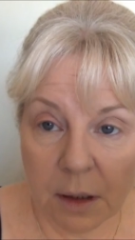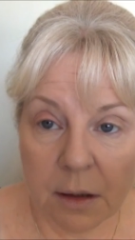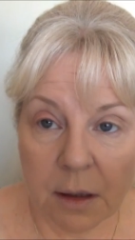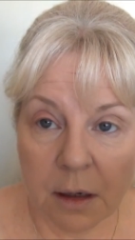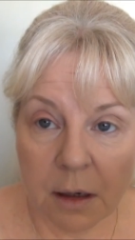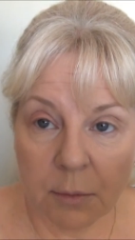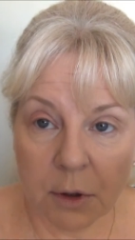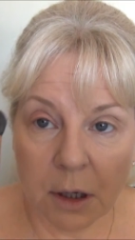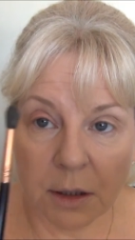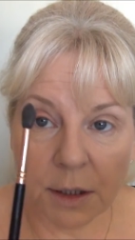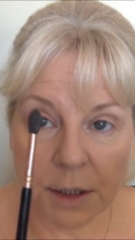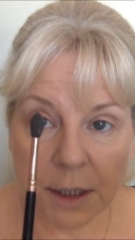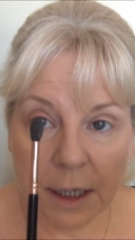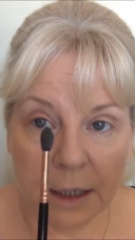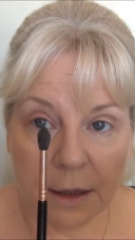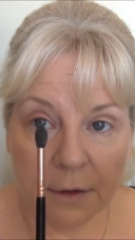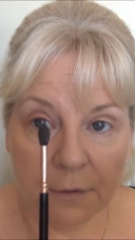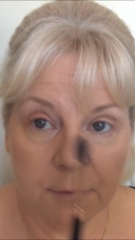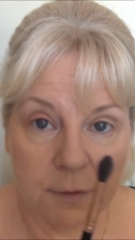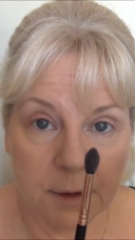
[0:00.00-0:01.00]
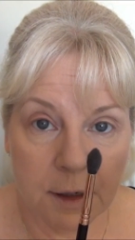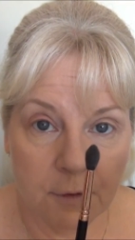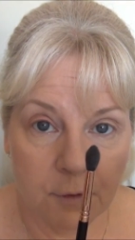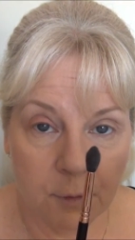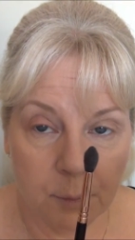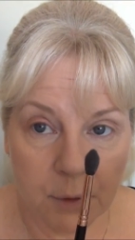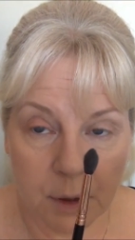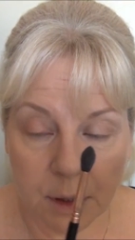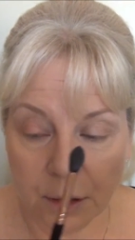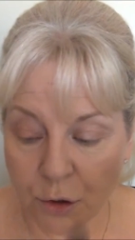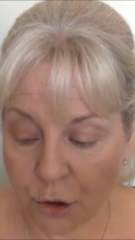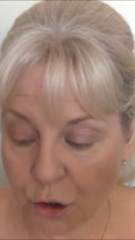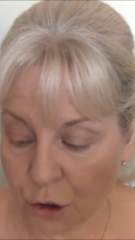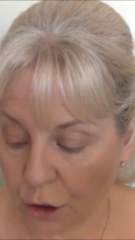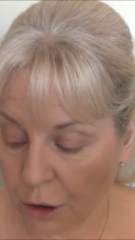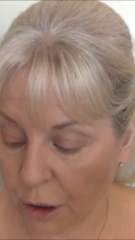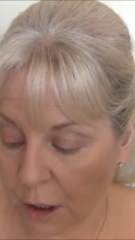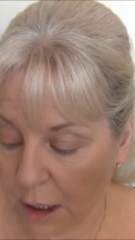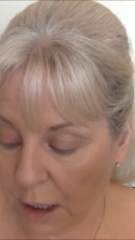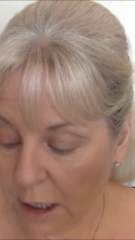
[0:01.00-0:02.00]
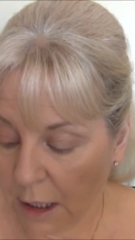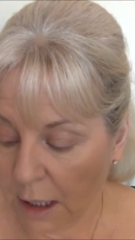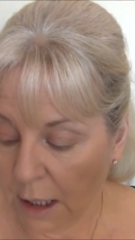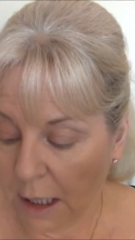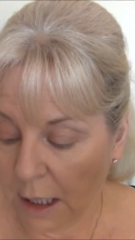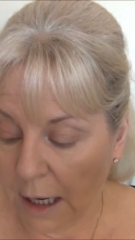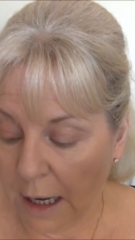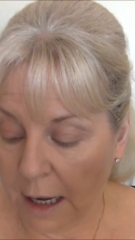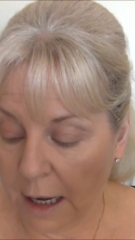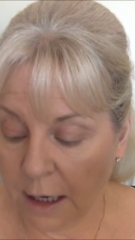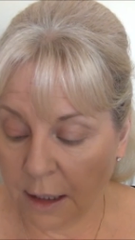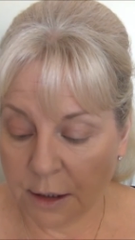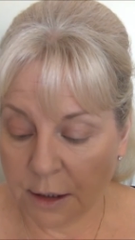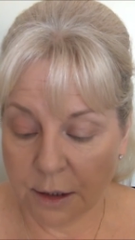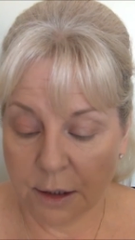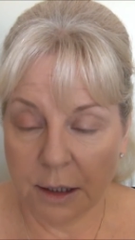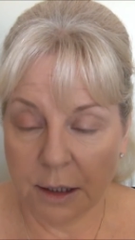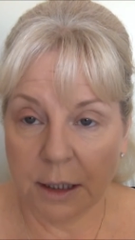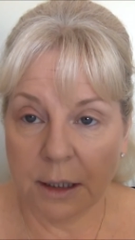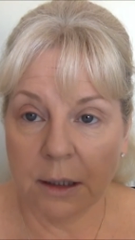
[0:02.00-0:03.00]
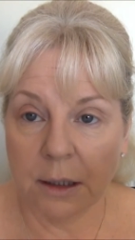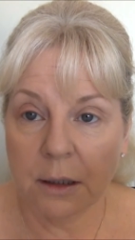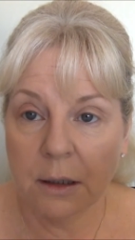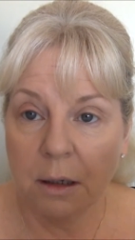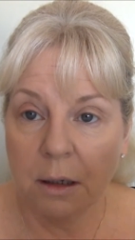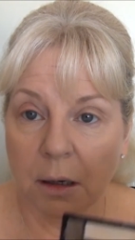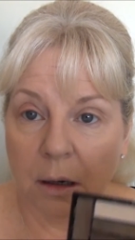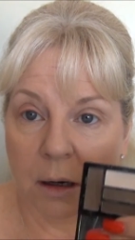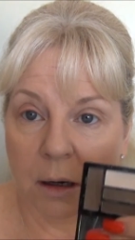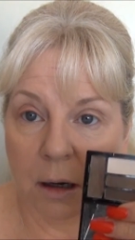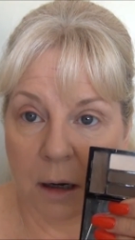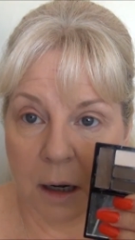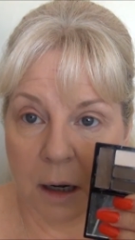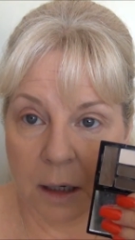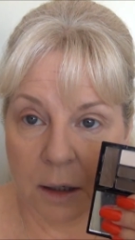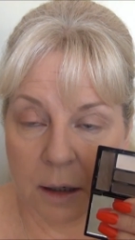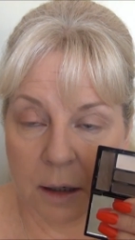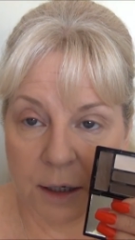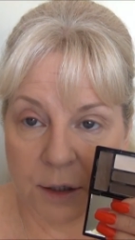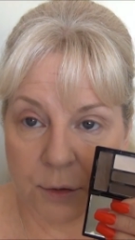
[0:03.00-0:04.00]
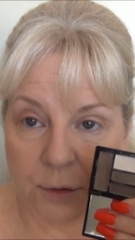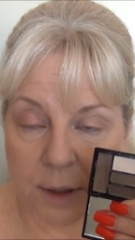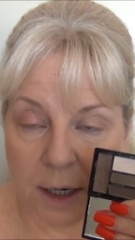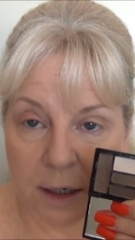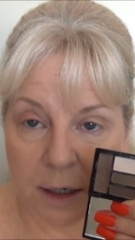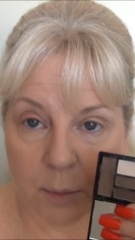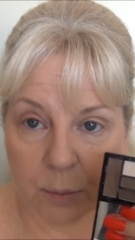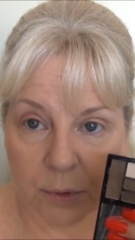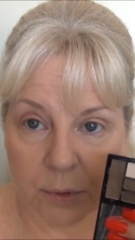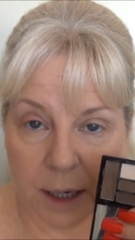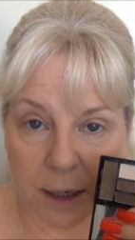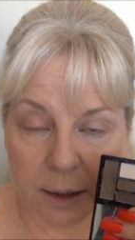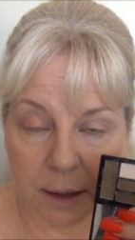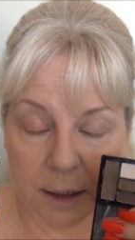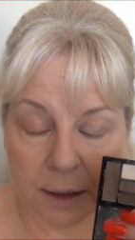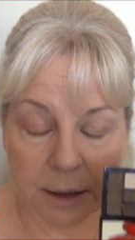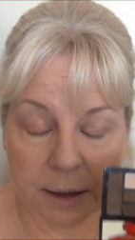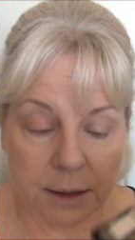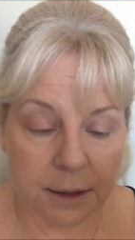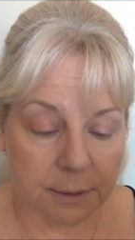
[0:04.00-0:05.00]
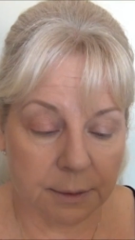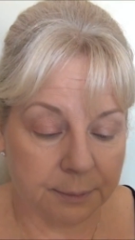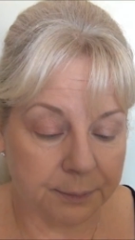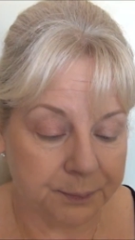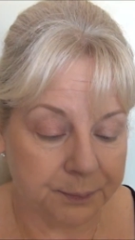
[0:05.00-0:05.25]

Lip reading: Then I'm going to take the fluff brush and the highlighter out of the brow kit,